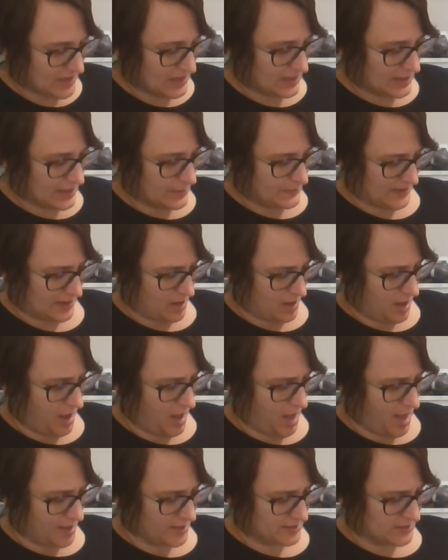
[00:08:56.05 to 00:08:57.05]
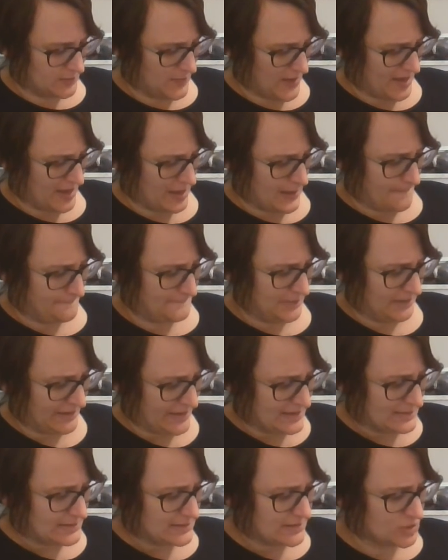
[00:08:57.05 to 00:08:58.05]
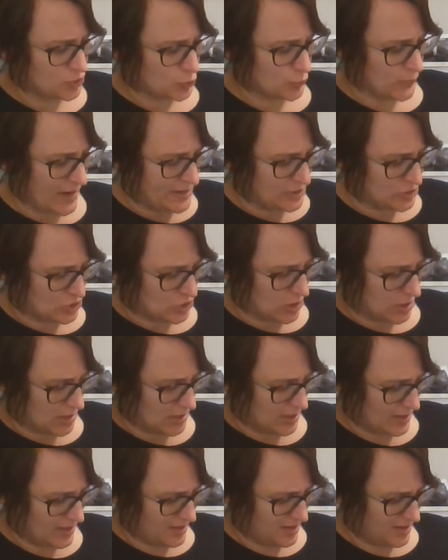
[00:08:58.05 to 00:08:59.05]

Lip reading: He had been hugged by a complete stranger.